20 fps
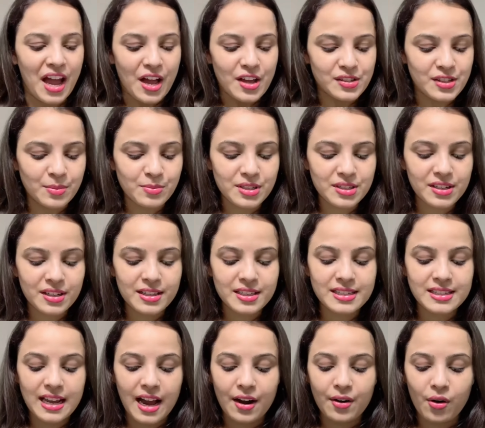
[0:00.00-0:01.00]
So I'm just gonna
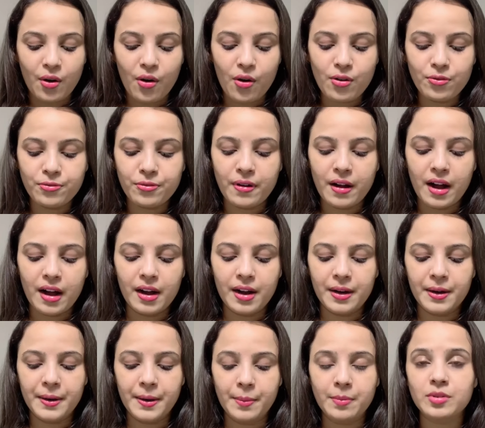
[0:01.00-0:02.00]
start off,
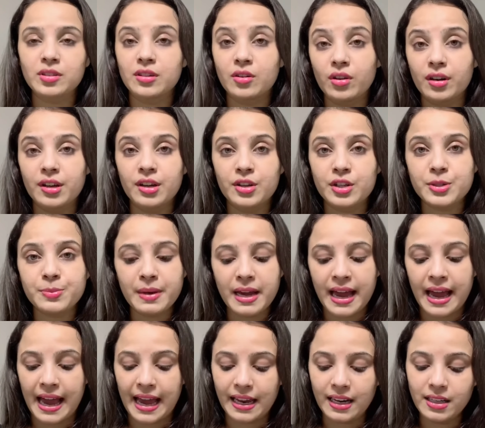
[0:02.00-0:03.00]
uh, I'm gonna use my
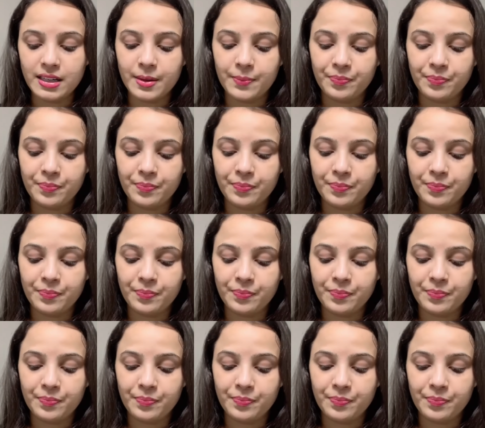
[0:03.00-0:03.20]
hand.